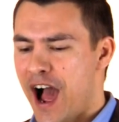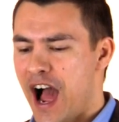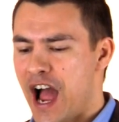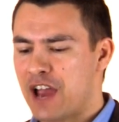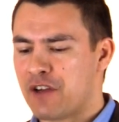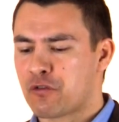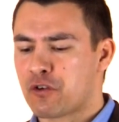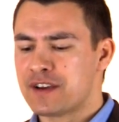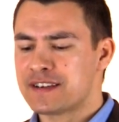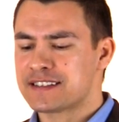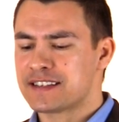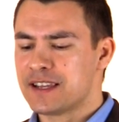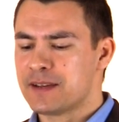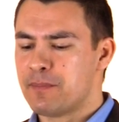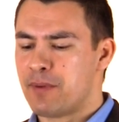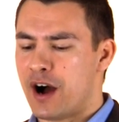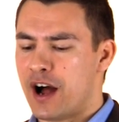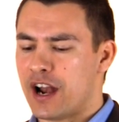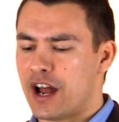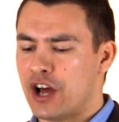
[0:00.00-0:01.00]
I have recently
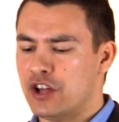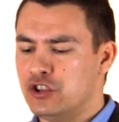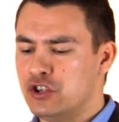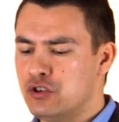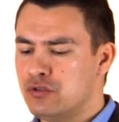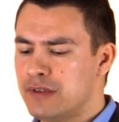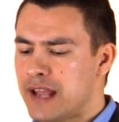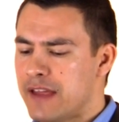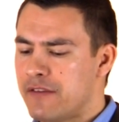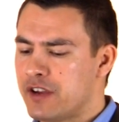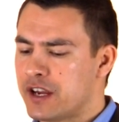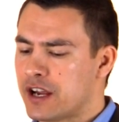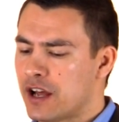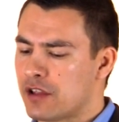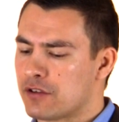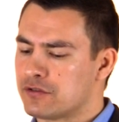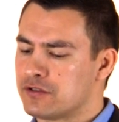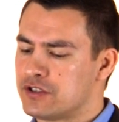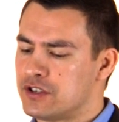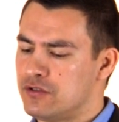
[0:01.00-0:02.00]
bought a new navy
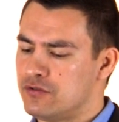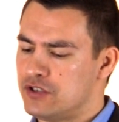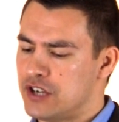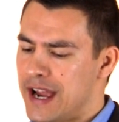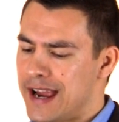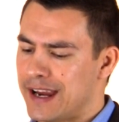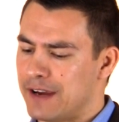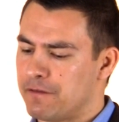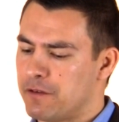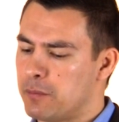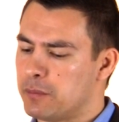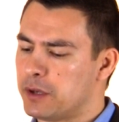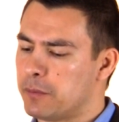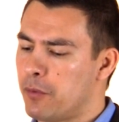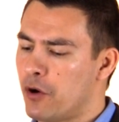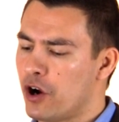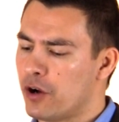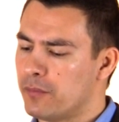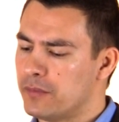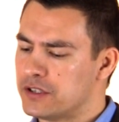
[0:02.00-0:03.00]
colored suit jacket from a
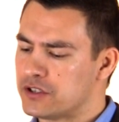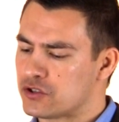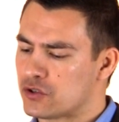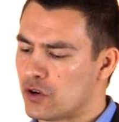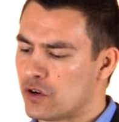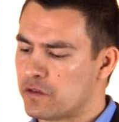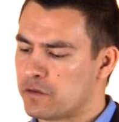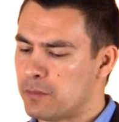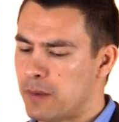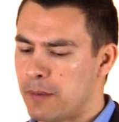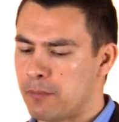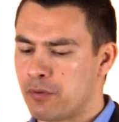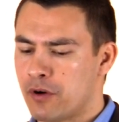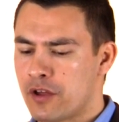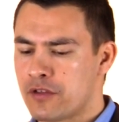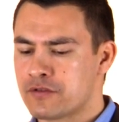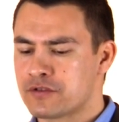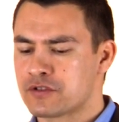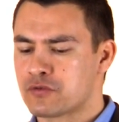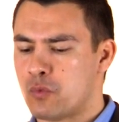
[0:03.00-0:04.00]
department store for my
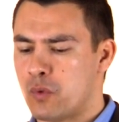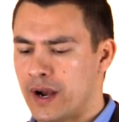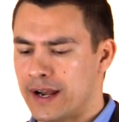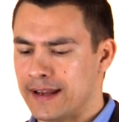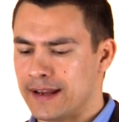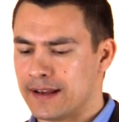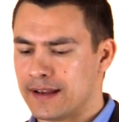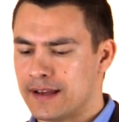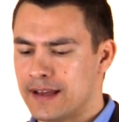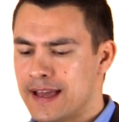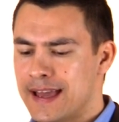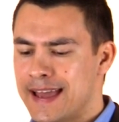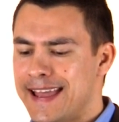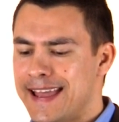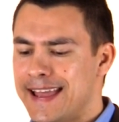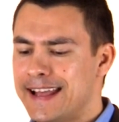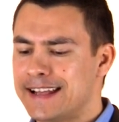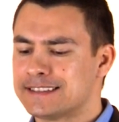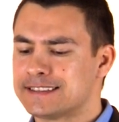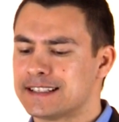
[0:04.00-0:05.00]
brother's wedding.
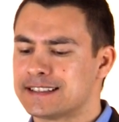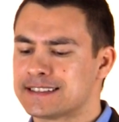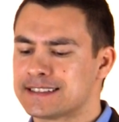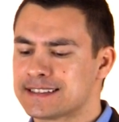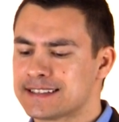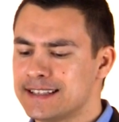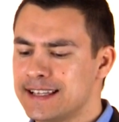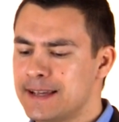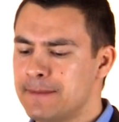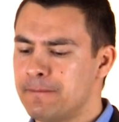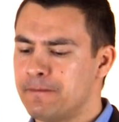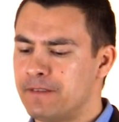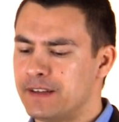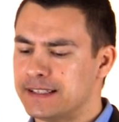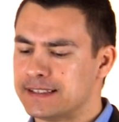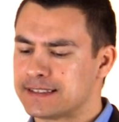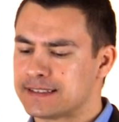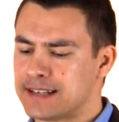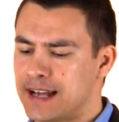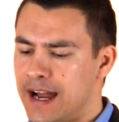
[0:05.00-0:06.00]
It's a slim
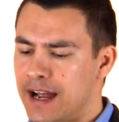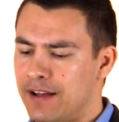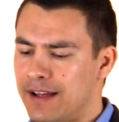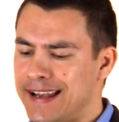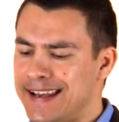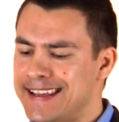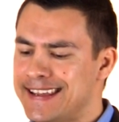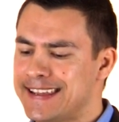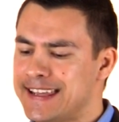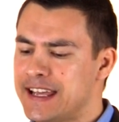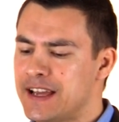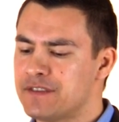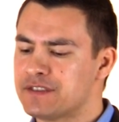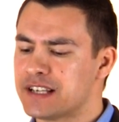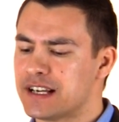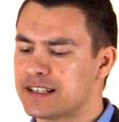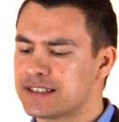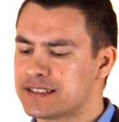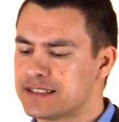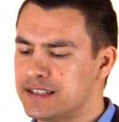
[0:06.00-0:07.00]
fit style and it
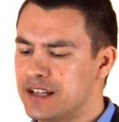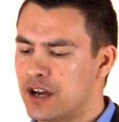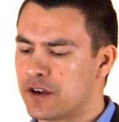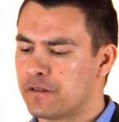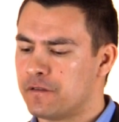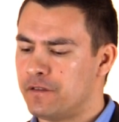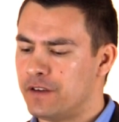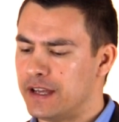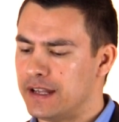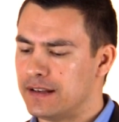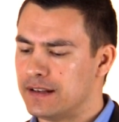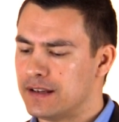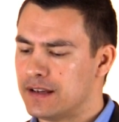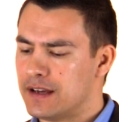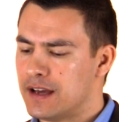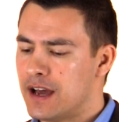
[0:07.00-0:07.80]
gives a snug fit.